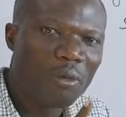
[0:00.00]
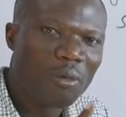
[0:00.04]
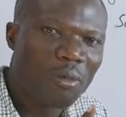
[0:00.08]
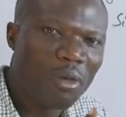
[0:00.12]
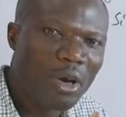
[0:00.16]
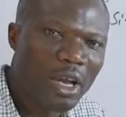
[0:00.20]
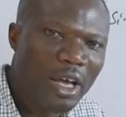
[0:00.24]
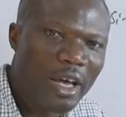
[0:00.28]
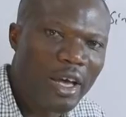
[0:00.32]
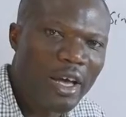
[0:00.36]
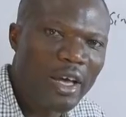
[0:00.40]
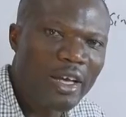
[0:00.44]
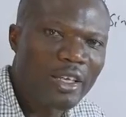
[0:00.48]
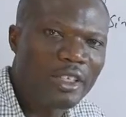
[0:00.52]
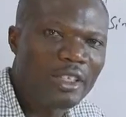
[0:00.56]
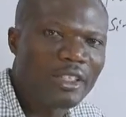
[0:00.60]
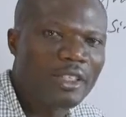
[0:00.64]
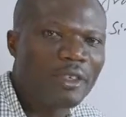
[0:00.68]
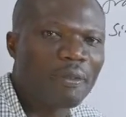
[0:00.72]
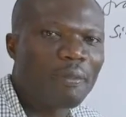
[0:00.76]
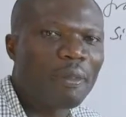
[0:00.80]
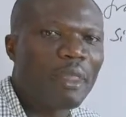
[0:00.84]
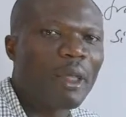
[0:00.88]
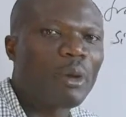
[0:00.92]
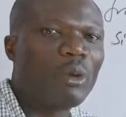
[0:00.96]

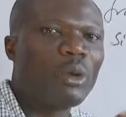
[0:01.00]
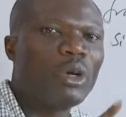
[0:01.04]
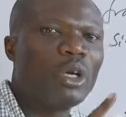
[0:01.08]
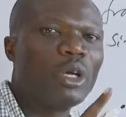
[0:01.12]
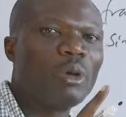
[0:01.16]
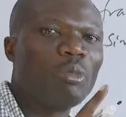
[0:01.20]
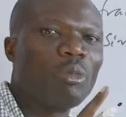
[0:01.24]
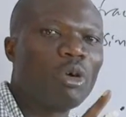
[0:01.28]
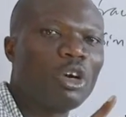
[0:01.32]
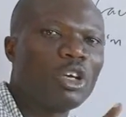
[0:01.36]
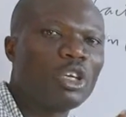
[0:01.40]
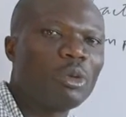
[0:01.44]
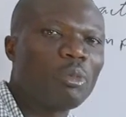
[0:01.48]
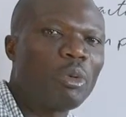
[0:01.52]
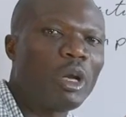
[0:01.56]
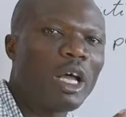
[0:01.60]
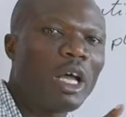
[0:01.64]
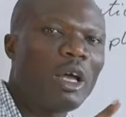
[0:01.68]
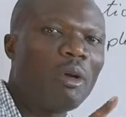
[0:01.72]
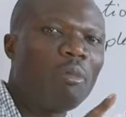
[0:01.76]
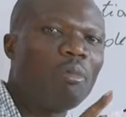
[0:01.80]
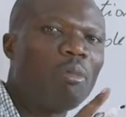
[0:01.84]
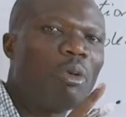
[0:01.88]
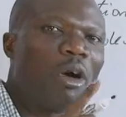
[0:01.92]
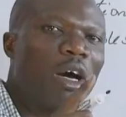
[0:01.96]
place, we
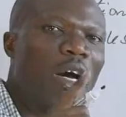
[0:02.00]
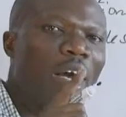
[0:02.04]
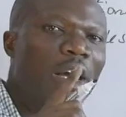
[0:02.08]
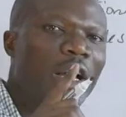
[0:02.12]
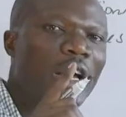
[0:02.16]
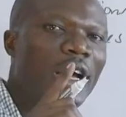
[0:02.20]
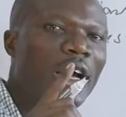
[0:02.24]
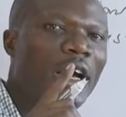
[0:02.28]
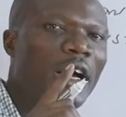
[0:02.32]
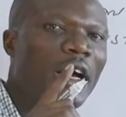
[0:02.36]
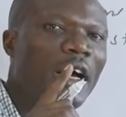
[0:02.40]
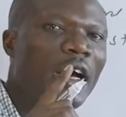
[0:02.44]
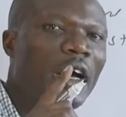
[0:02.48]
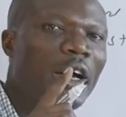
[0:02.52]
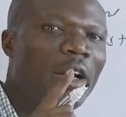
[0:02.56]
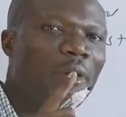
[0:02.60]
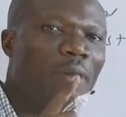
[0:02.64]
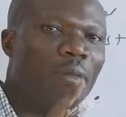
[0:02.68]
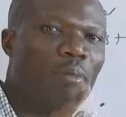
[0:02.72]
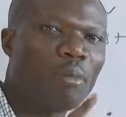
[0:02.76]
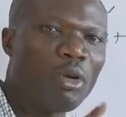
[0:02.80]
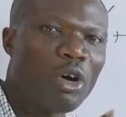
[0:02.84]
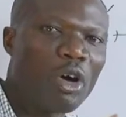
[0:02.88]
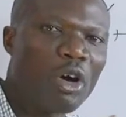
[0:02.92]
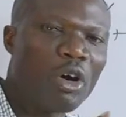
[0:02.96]
multiply by a
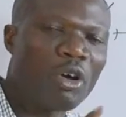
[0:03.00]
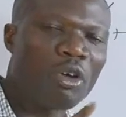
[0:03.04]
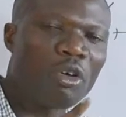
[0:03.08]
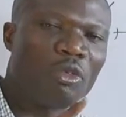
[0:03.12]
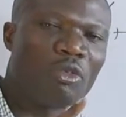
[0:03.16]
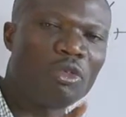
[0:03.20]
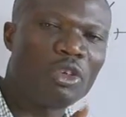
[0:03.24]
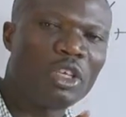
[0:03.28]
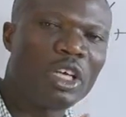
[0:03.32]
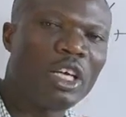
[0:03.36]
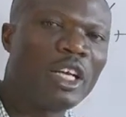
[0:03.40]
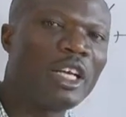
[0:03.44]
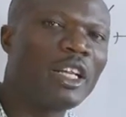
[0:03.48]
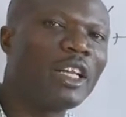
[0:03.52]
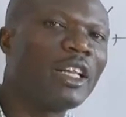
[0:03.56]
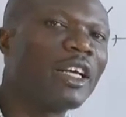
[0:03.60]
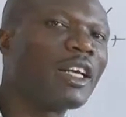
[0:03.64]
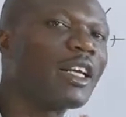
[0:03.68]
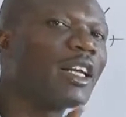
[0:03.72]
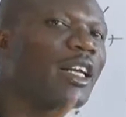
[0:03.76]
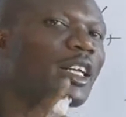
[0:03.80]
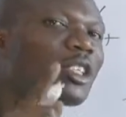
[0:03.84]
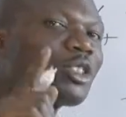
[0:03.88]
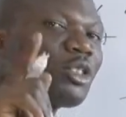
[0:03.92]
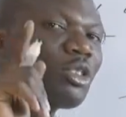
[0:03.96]
power of 10
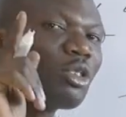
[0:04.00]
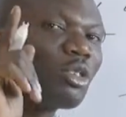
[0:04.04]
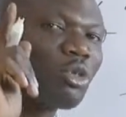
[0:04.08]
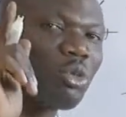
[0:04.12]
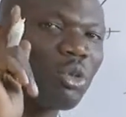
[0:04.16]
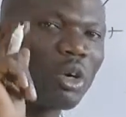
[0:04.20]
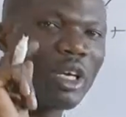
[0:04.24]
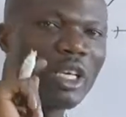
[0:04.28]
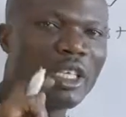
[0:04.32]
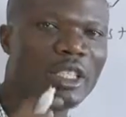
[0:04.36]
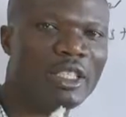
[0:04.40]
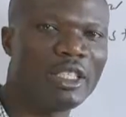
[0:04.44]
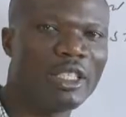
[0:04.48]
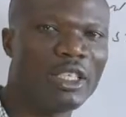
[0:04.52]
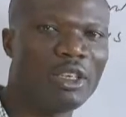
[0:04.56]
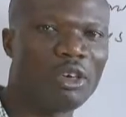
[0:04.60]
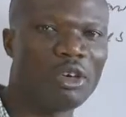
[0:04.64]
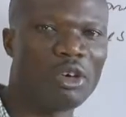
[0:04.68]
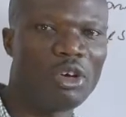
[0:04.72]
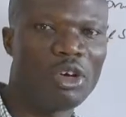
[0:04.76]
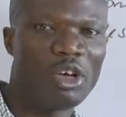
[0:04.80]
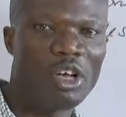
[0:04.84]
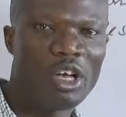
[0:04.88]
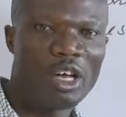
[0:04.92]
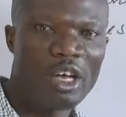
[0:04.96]
that has got 1
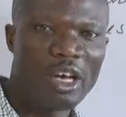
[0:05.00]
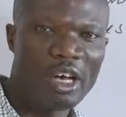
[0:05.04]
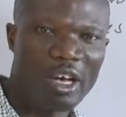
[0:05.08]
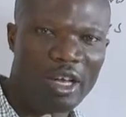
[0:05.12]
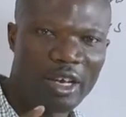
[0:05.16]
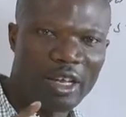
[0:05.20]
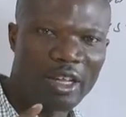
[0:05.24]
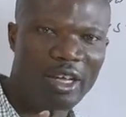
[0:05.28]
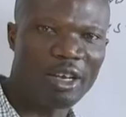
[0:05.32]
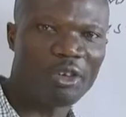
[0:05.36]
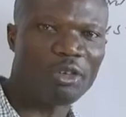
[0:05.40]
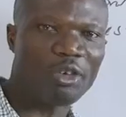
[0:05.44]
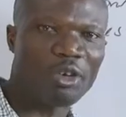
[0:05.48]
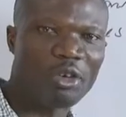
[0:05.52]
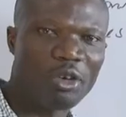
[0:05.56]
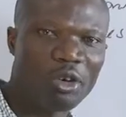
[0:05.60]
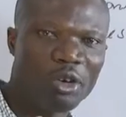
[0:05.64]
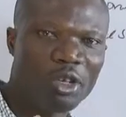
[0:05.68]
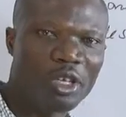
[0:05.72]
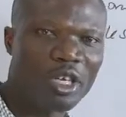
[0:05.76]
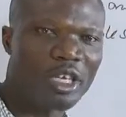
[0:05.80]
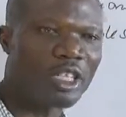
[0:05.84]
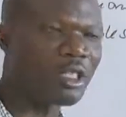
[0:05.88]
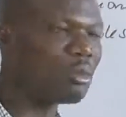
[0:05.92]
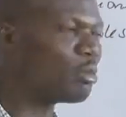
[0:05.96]
0, and that
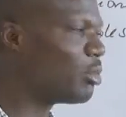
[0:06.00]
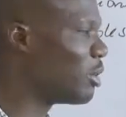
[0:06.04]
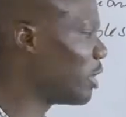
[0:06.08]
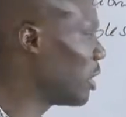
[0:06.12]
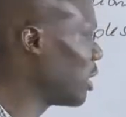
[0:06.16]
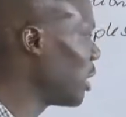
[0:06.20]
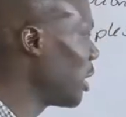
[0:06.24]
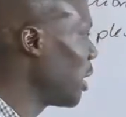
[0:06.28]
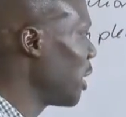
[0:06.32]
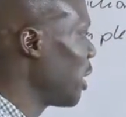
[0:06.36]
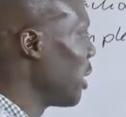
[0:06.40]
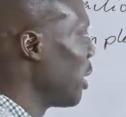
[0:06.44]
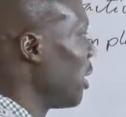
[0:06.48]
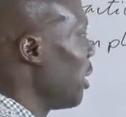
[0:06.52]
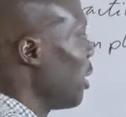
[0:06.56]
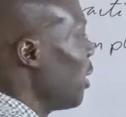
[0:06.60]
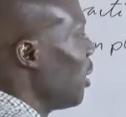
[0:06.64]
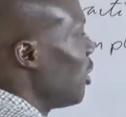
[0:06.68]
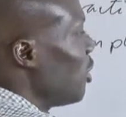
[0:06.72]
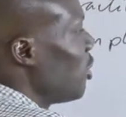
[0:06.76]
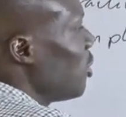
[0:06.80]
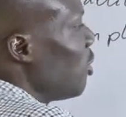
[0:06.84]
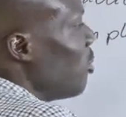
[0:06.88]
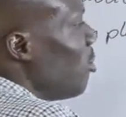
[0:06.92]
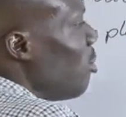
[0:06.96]
will just be 10.
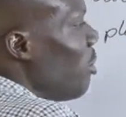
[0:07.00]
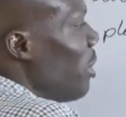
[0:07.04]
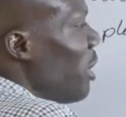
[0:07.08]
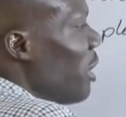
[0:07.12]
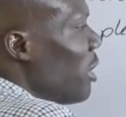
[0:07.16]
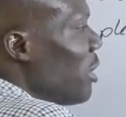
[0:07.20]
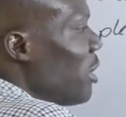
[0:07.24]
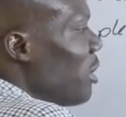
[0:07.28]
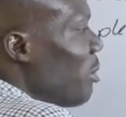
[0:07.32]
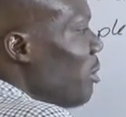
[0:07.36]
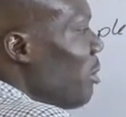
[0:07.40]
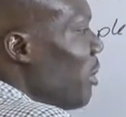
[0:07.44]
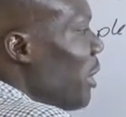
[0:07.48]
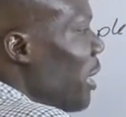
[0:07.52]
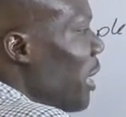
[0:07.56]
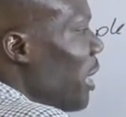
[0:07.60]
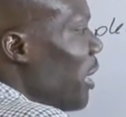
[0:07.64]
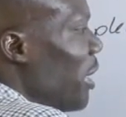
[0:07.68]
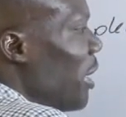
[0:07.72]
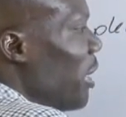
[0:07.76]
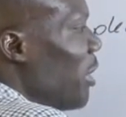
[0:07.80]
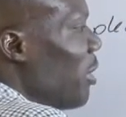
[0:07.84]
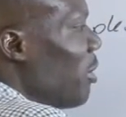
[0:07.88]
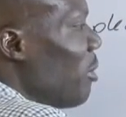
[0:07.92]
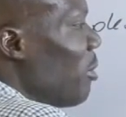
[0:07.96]
So multiply
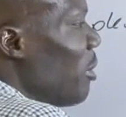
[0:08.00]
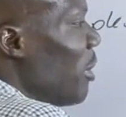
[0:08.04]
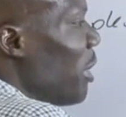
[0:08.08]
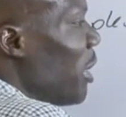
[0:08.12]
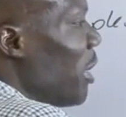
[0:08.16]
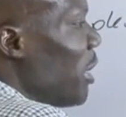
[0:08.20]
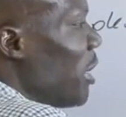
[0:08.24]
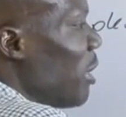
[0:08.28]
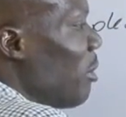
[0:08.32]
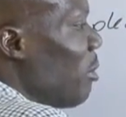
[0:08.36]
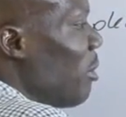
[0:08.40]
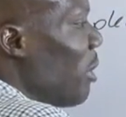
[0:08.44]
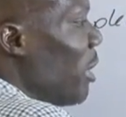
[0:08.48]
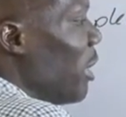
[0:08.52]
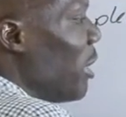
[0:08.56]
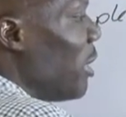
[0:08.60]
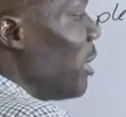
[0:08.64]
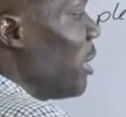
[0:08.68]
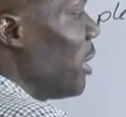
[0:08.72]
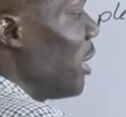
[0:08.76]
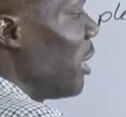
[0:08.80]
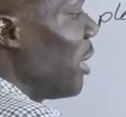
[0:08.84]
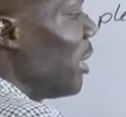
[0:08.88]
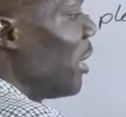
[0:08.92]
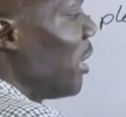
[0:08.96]
the numerator by
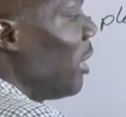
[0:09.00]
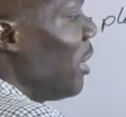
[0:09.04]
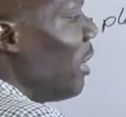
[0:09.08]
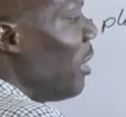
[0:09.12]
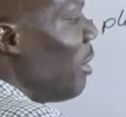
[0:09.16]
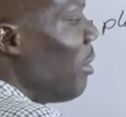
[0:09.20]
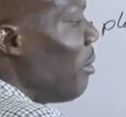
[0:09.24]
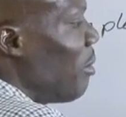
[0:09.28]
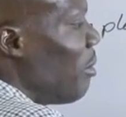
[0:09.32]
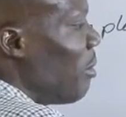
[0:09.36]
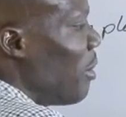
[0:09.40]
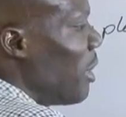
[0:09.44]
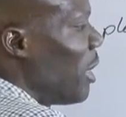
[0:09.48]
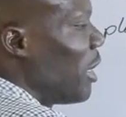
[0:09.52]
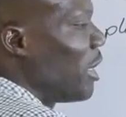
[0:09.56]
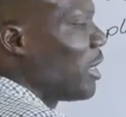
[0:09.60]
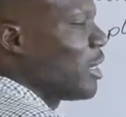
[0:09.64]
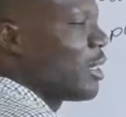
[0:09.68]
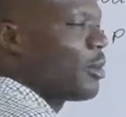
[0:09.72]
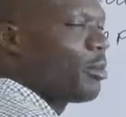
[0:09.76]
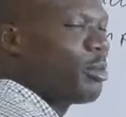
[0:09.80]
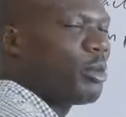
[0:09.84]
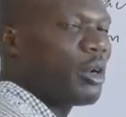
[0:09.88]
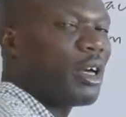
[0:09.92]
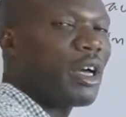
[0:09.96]
10,
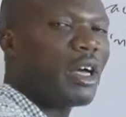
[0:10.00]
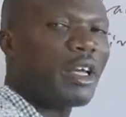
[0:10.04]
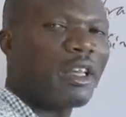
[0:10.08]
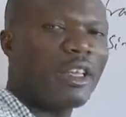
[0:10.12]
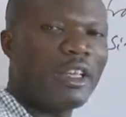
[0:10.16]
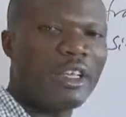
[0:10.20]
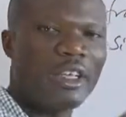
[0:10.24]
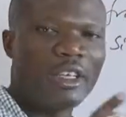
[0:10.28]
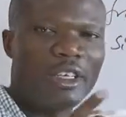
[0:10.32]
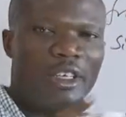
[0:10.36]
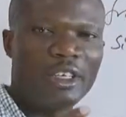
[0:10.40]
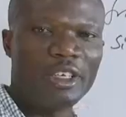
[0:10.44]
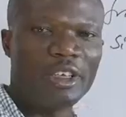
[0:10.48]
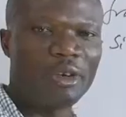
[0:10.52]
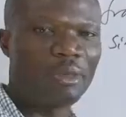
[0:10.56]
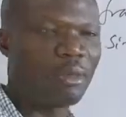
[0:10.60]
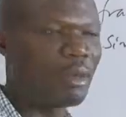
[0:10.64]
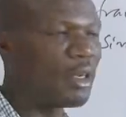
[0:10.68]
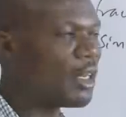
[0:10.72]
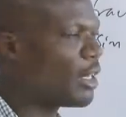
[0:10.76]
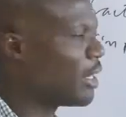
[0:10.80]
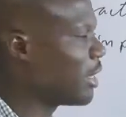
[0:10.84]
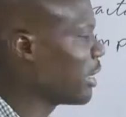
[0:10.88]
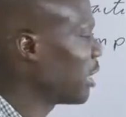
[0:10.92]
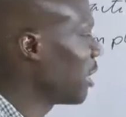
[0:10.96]
multiply the
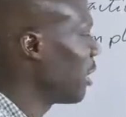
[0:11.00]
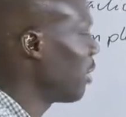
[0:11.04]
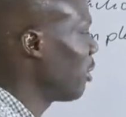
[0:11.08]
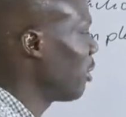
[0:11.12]
denominator